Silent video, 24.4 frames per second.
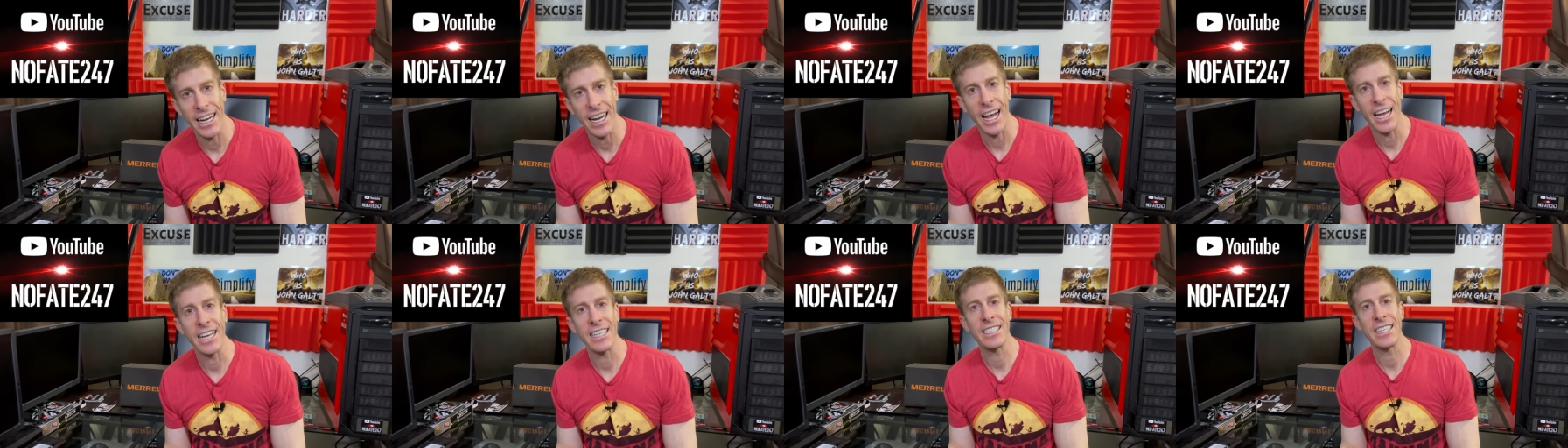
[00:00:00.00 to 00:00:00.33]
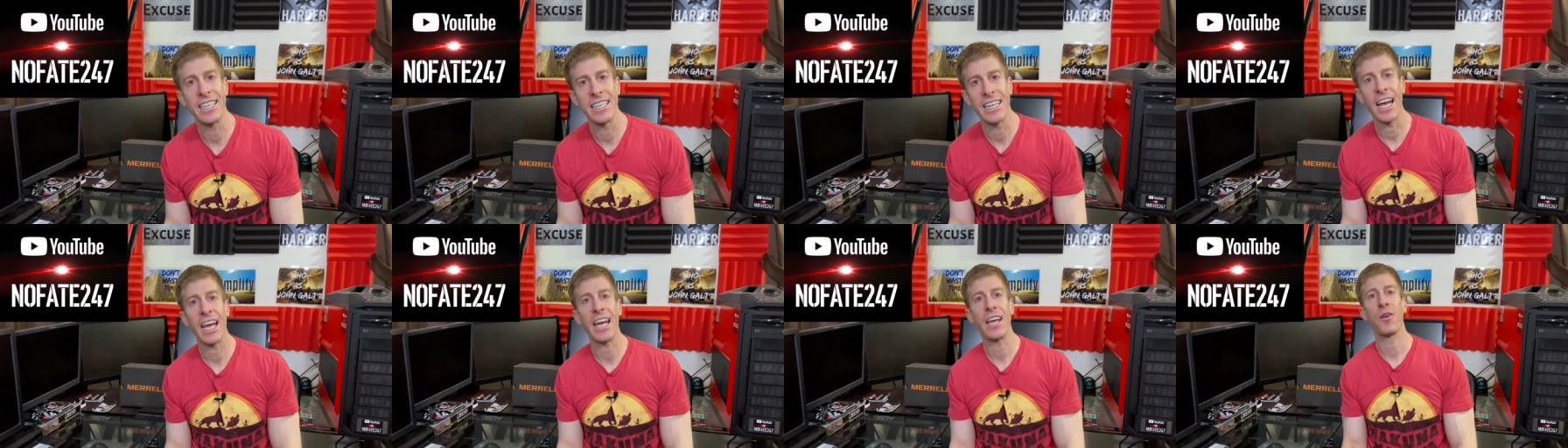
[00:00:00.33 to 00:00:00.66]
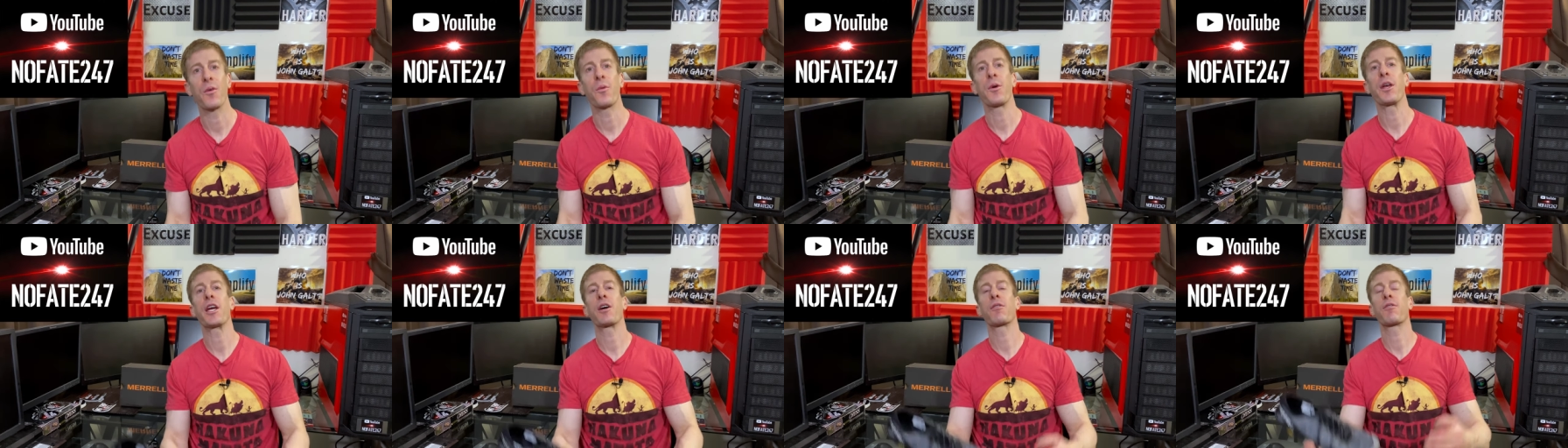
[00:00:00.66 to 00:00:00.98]
and today
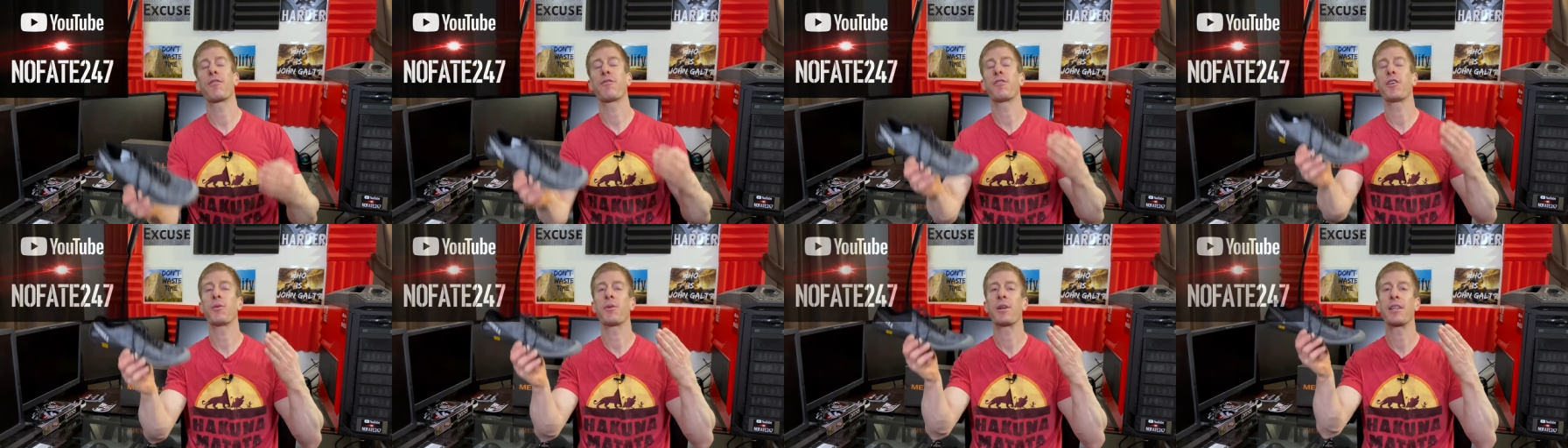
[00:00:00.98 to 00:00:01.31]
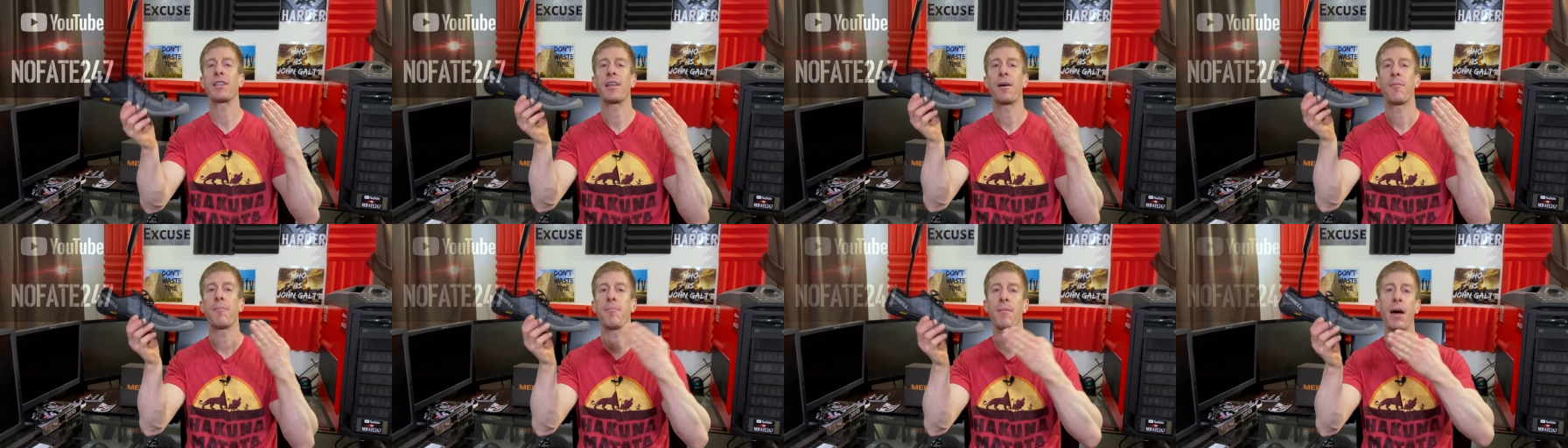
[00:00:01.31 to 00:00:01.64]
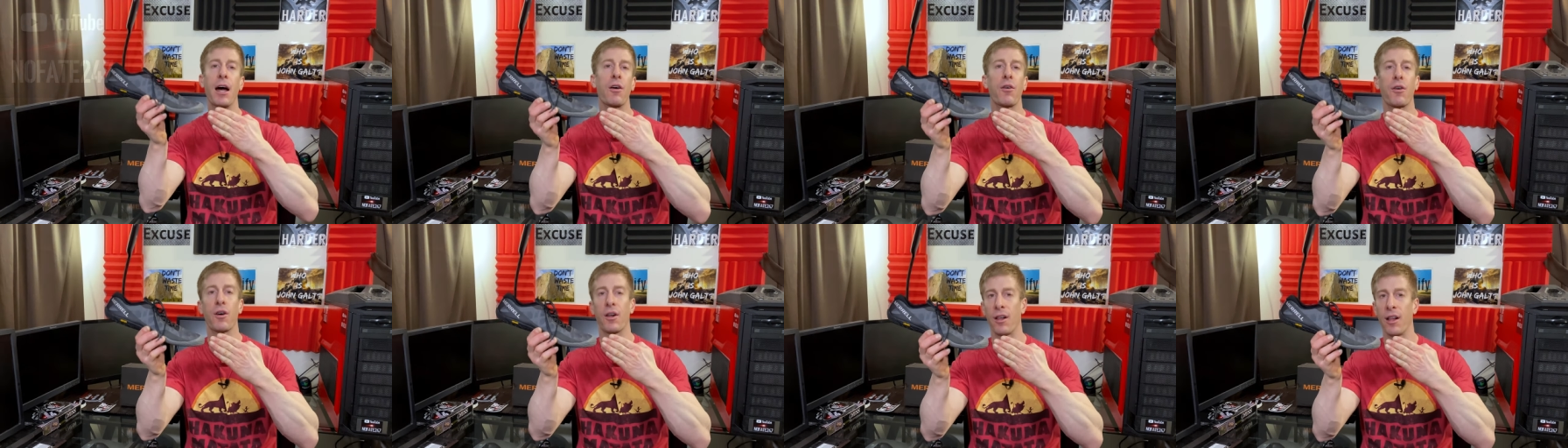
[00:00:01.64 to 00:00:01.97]
we are reviewing the
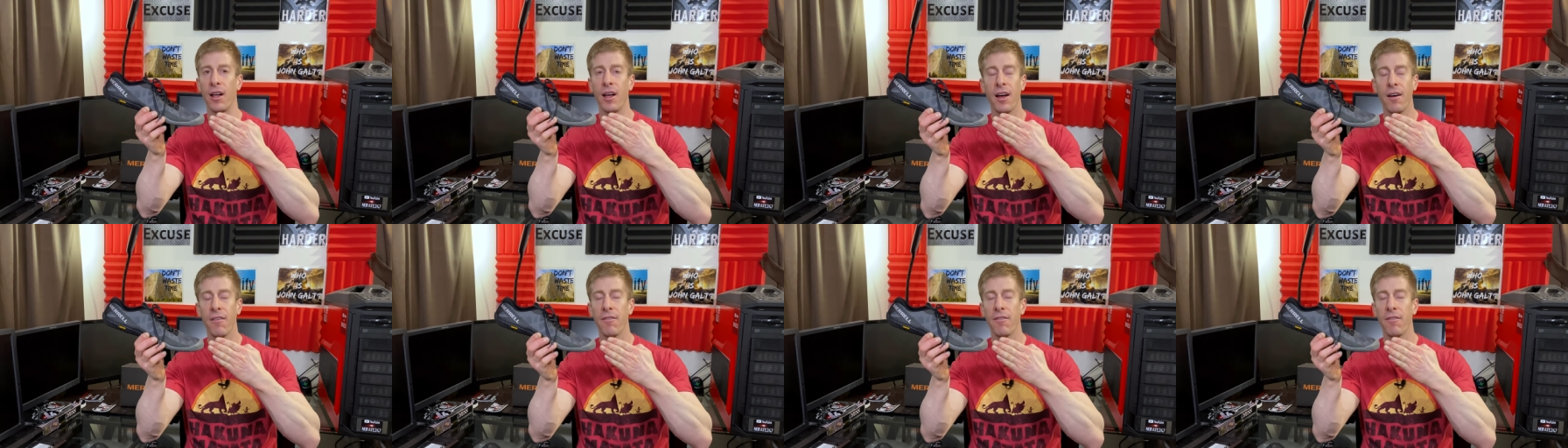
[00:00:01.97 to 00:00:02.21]
Merrell